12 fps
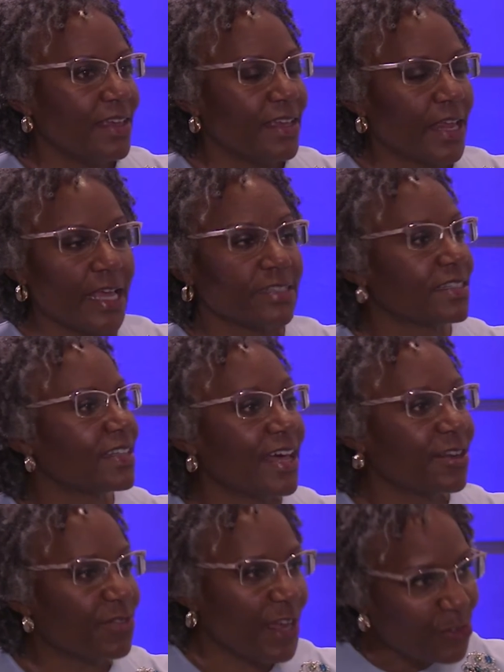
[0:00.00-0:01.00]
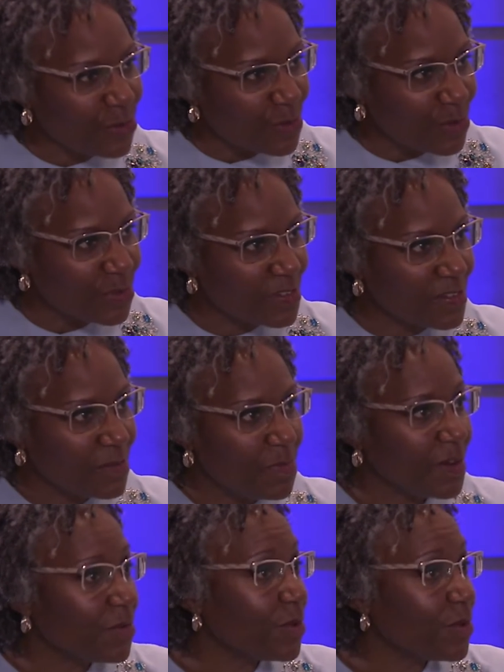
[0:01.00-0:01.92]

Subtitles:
it has a lot of attributes, but it